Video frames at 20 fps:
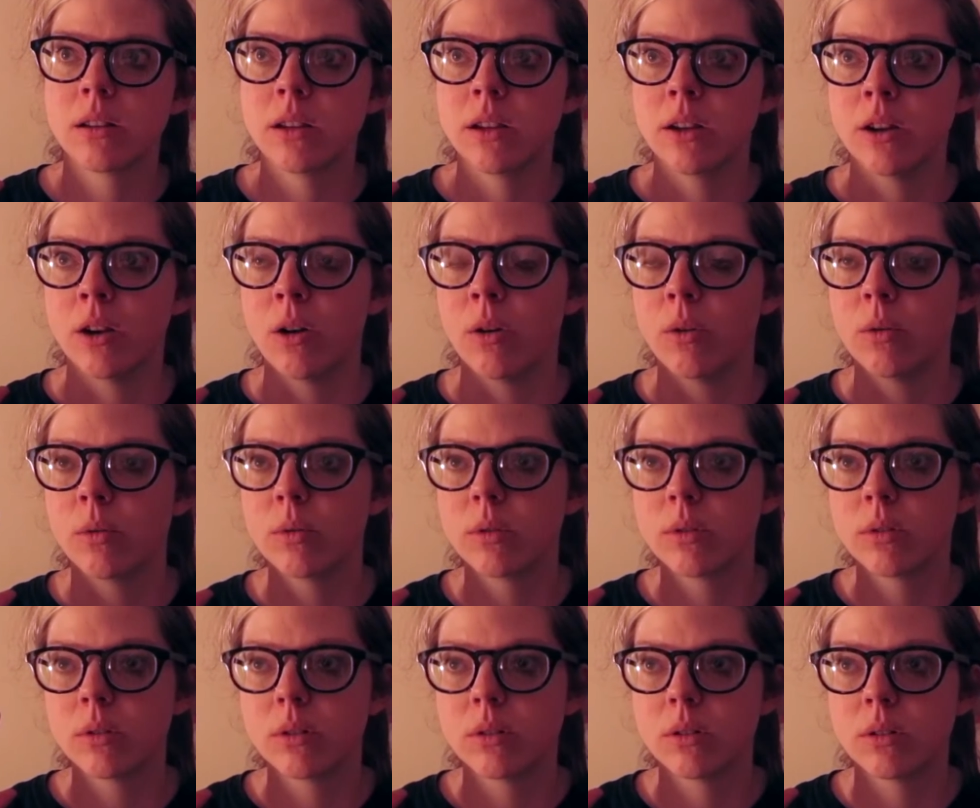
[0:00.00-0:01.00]
you know,
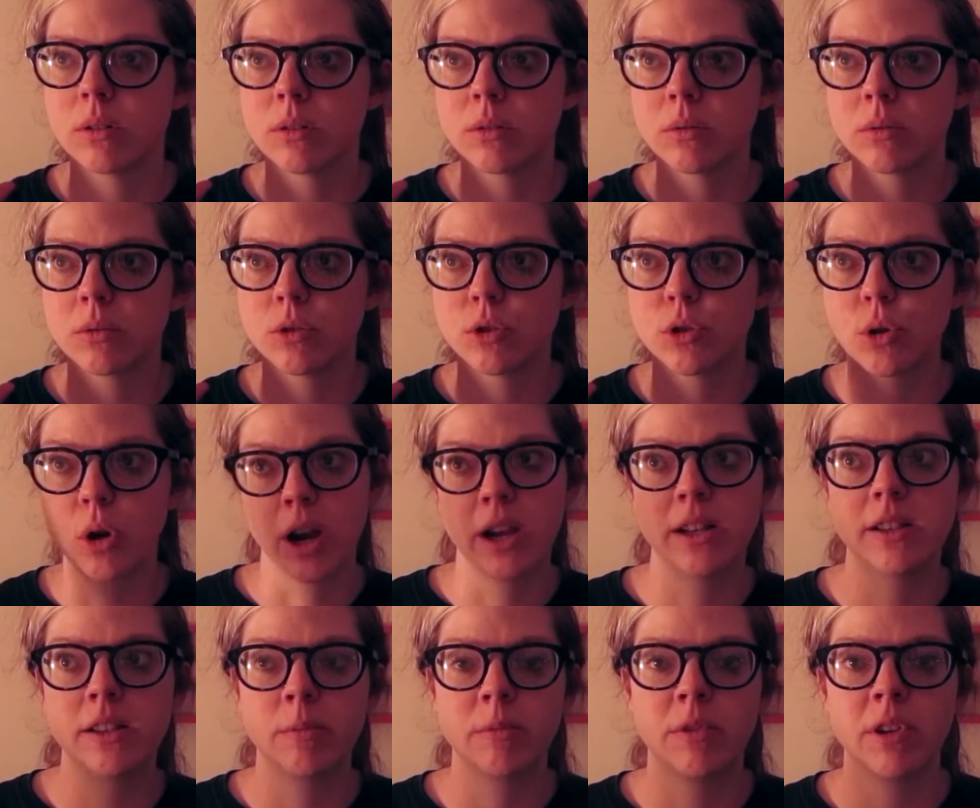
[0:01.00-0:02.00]

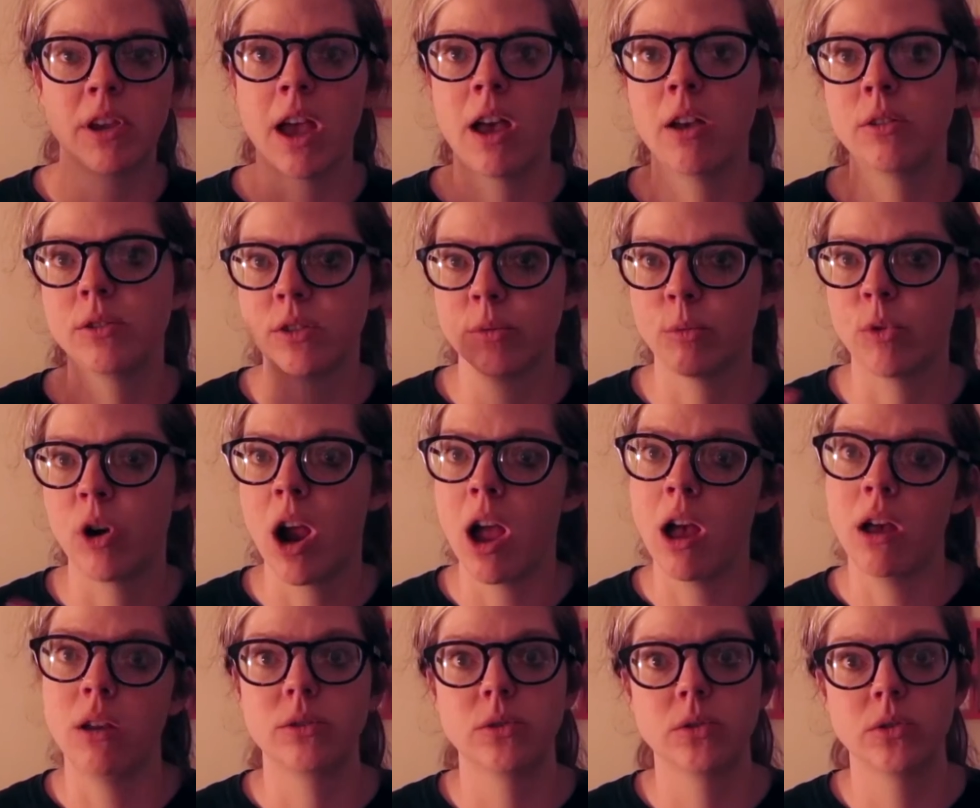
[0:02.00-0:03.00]
tried something else somewhere
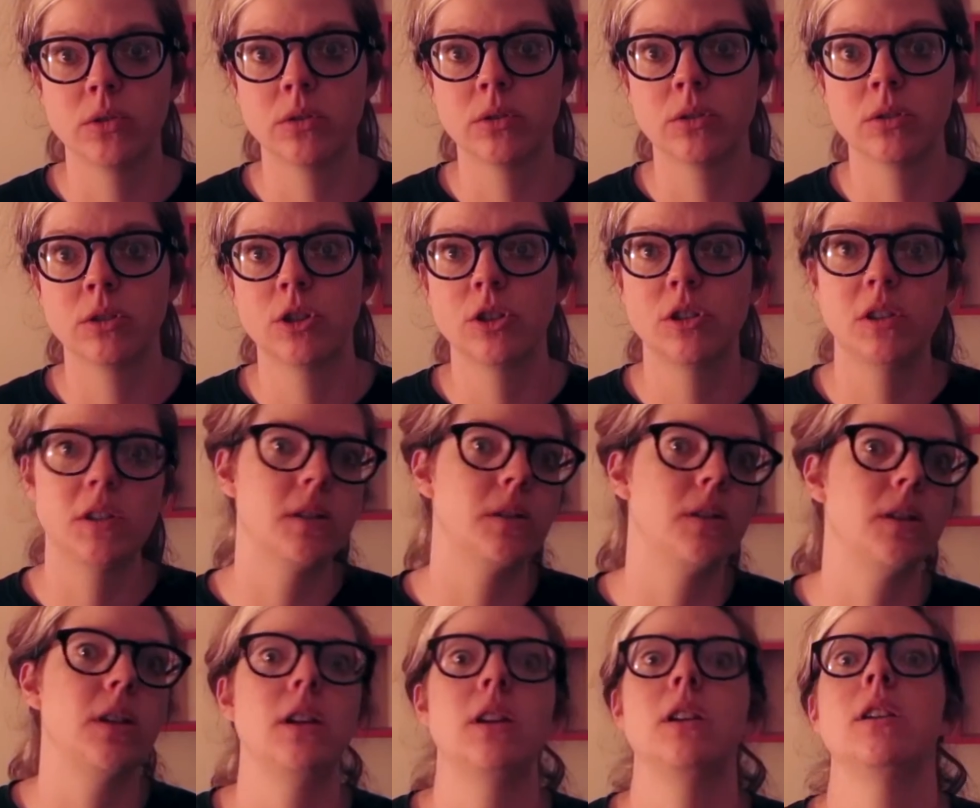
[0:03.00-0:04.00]
else just to
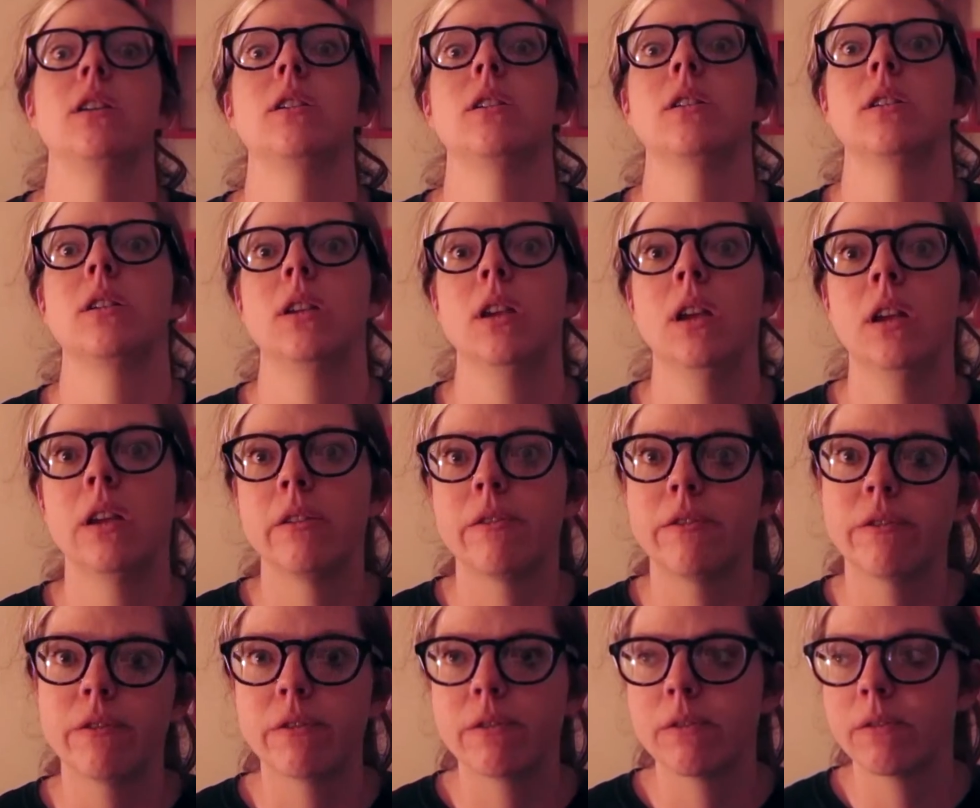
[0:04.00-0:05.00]
see
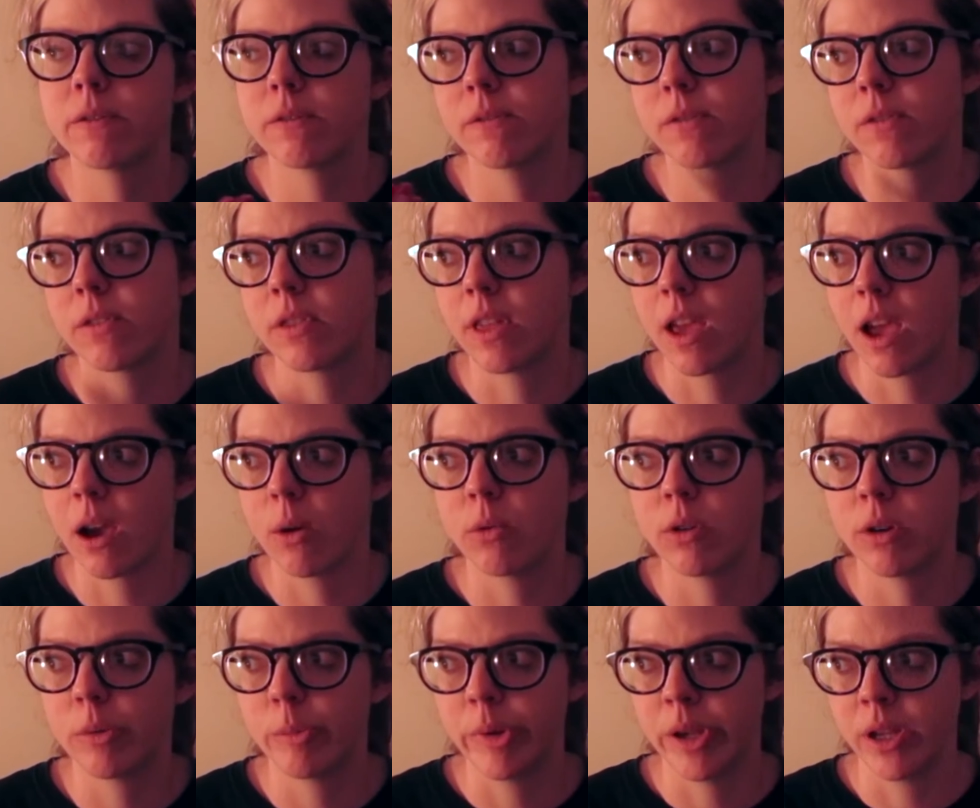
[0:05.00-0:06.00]
if that
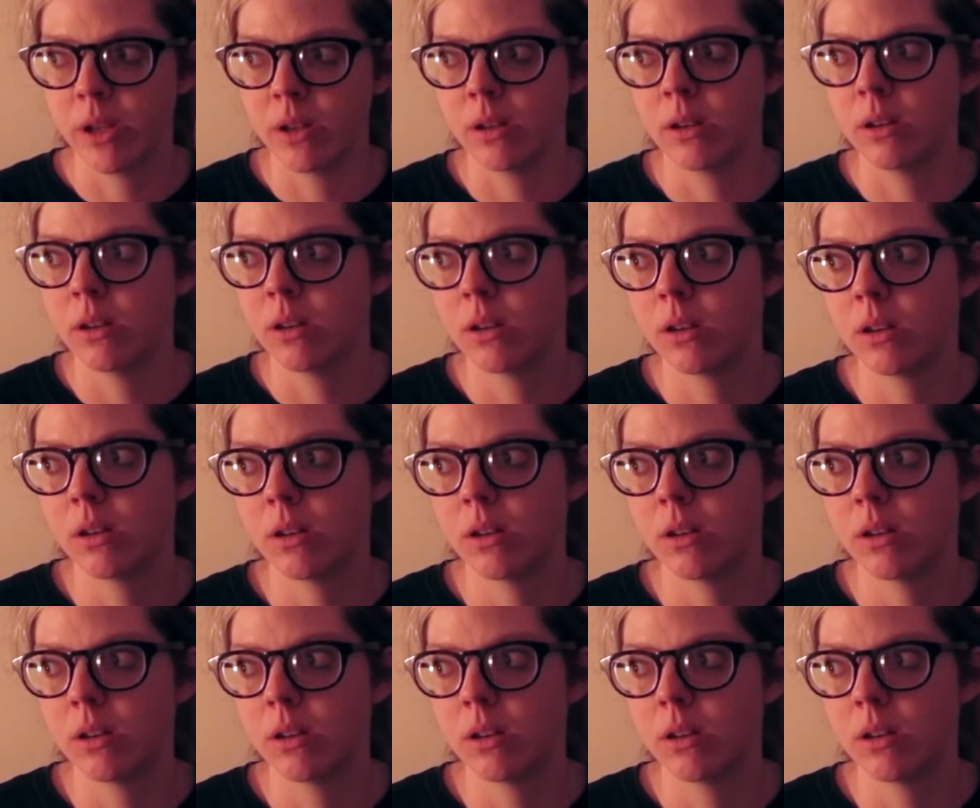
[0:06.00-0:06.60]
would have been